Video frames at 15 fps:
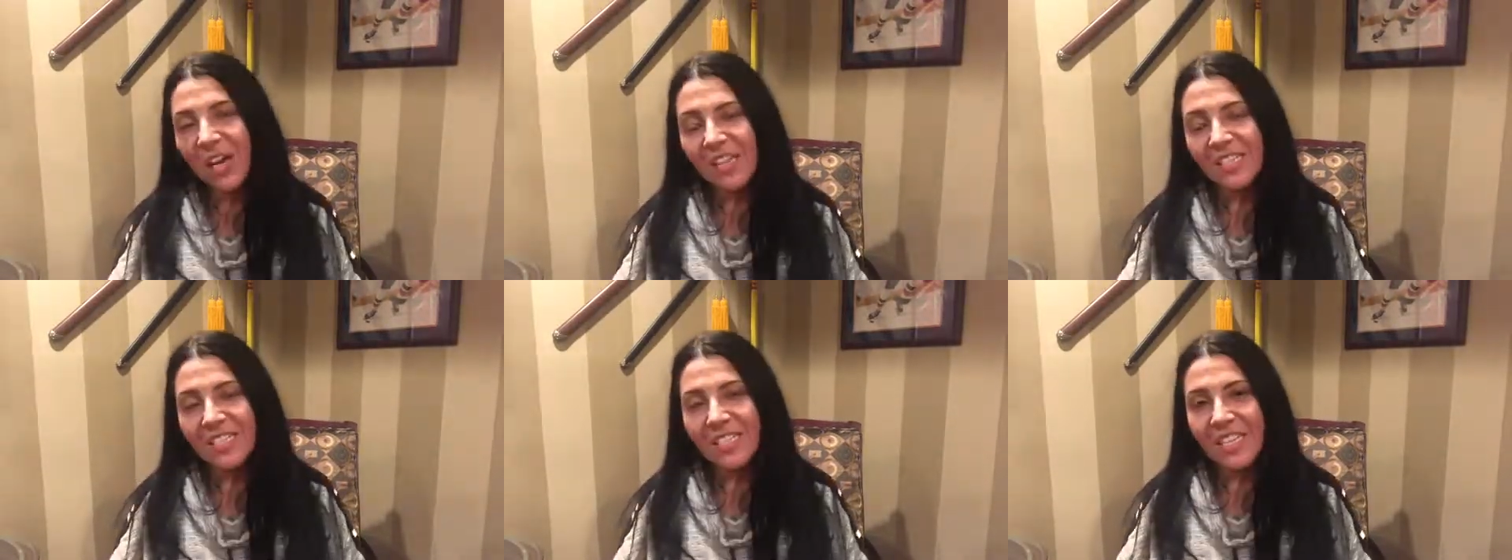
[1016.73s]

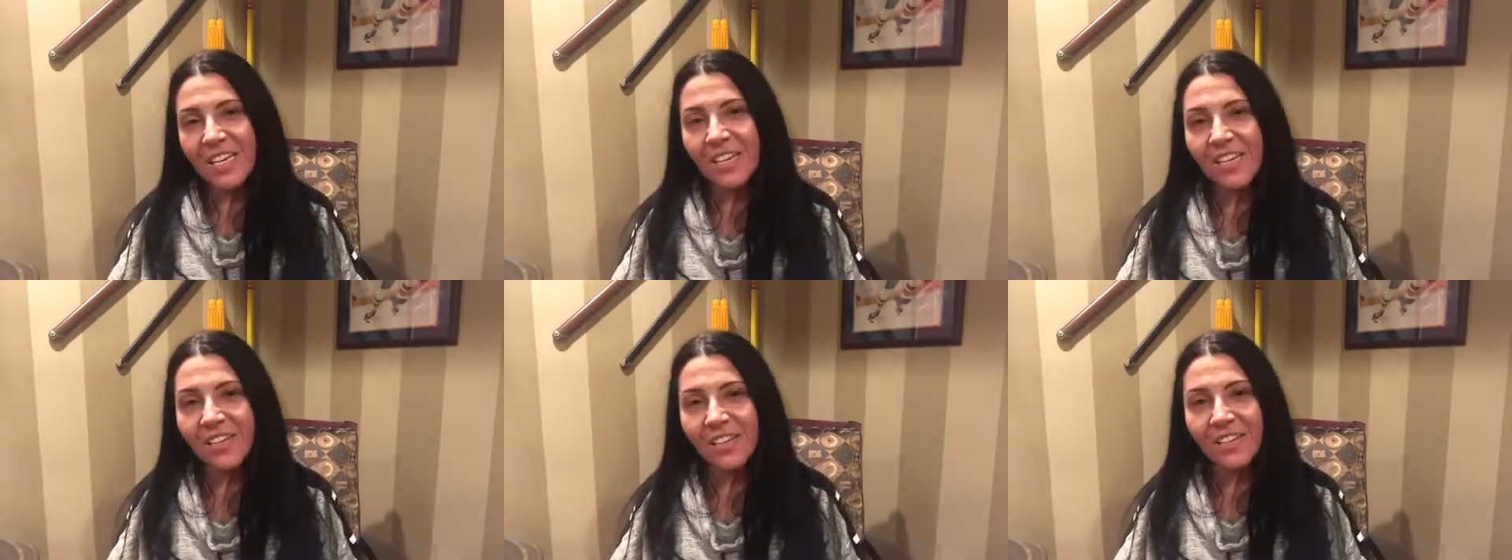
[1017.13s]

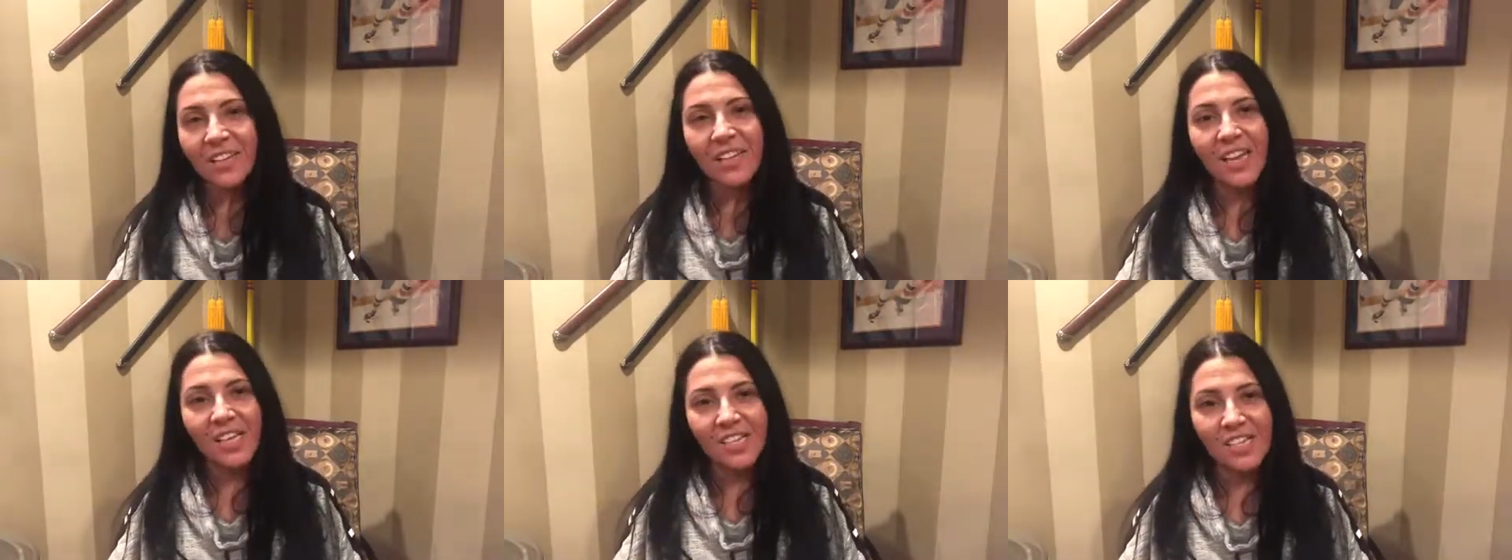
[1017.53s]
Until
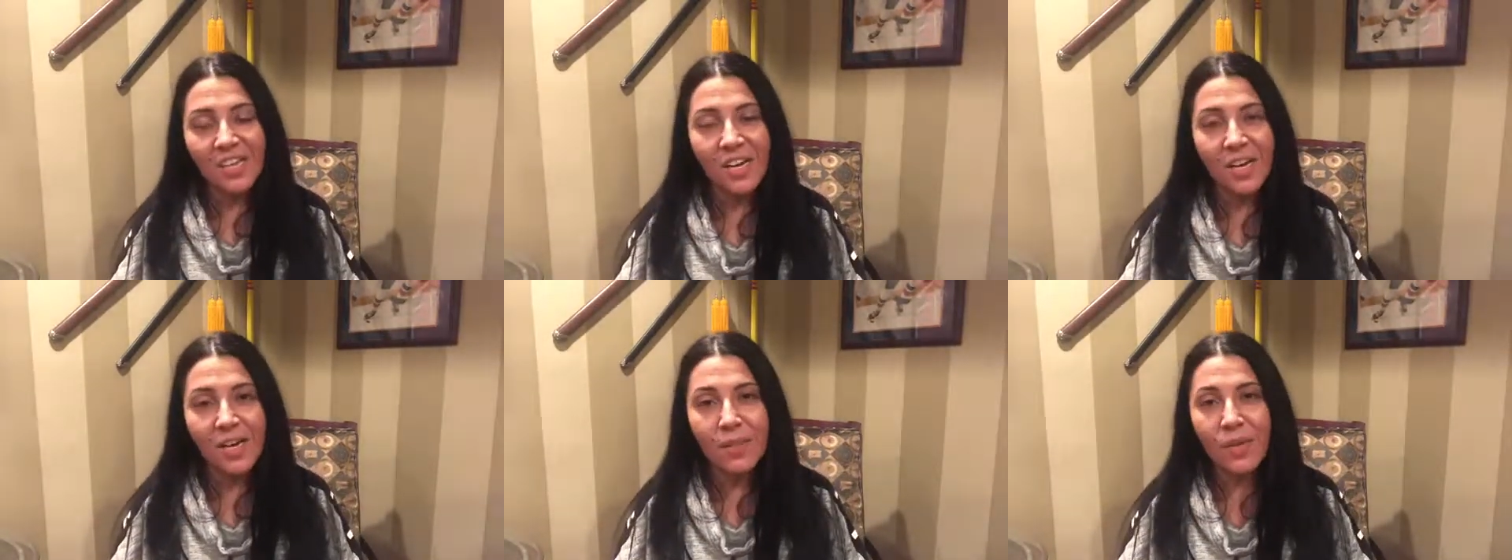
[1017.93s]
next
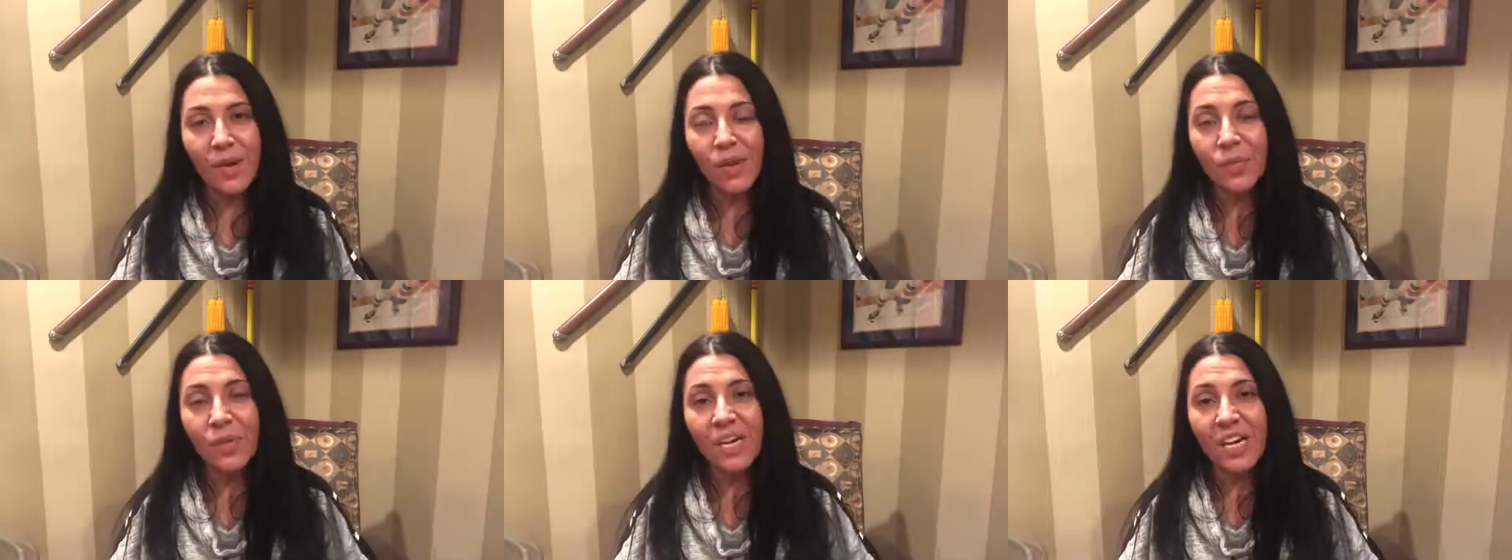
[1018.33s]
time, I
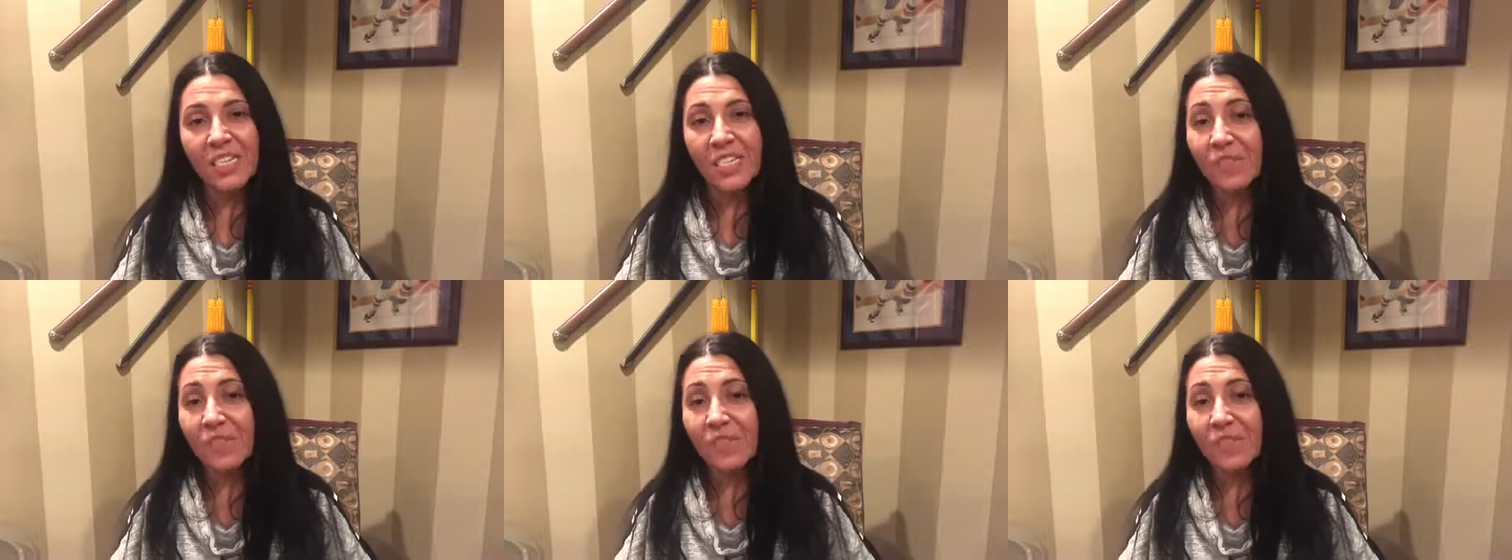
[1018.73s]
hope you guys